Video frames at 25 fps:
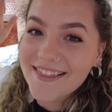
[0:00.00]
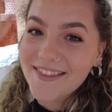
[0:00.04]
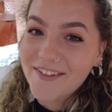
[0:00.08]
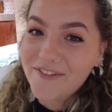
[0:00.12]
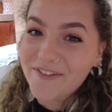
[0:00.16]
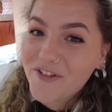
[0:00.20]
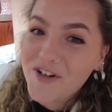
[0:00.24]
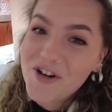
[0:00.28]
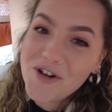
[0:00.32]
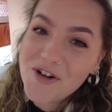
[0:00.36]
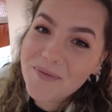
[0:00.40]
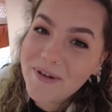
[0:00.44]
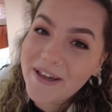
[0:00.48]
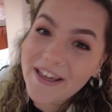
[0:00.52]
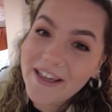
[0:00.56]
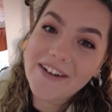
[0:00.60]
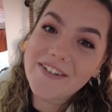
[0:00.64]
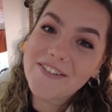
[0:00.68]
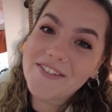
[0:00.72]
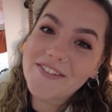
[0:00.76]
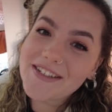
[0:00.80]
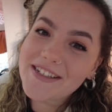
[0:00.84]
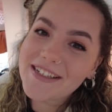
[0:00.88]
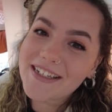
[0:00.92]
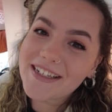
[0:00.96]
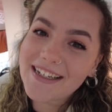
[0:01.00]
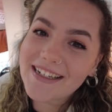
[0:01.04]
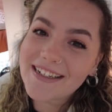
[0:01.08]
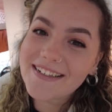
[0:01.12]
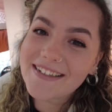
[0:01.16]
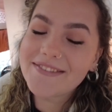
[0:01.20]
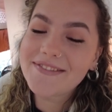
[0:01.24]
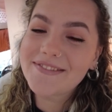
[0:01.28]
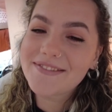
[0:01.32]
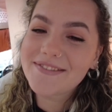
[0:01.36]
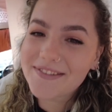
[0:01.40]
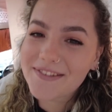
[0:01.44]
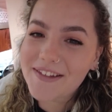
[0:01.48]
the full build
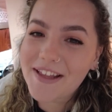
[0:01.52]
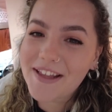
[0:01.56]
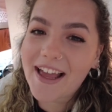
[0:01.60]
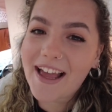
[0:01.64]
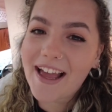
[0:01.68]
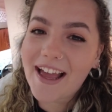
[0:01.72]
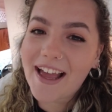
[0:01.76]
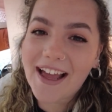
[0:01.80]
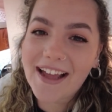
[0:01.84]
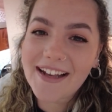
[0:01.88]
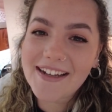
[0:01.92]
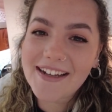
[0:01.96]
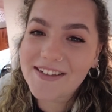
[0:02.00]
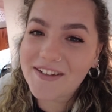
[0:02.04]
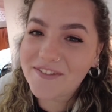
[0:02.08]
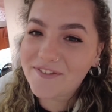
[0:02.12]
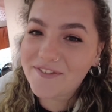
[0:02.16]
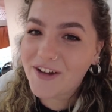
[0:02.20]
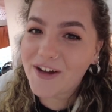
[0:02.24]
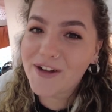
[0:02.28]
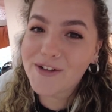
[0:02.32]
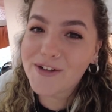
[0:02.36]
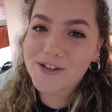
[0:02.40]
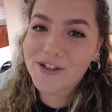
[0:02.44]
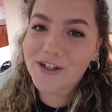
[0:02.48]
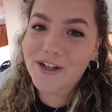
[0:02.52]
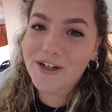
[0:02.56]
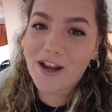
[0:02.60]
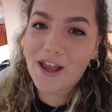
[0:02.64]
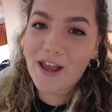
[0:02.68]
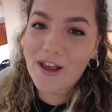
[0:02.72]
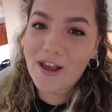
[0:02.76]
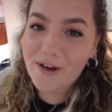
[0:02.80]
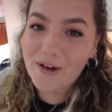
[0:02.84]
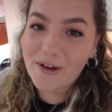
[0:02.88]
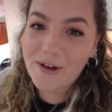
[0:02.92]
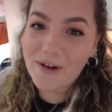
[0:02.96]
and conversion